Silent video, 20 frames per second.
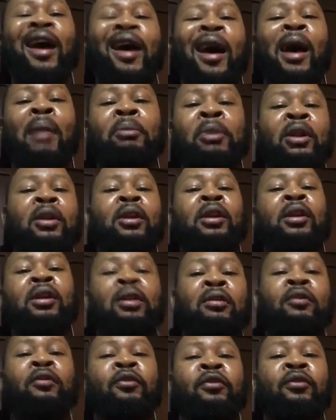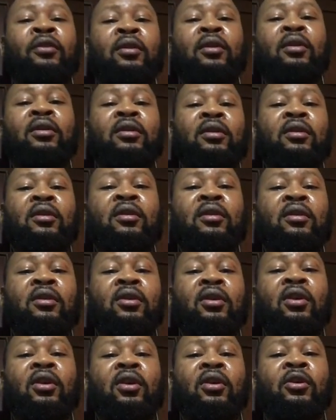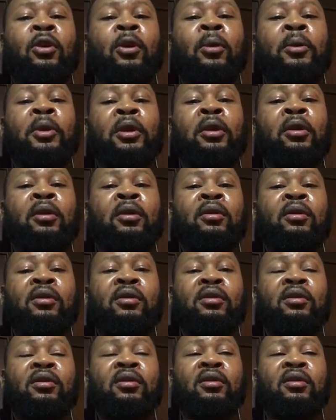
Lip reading: I believe, you know what I mean,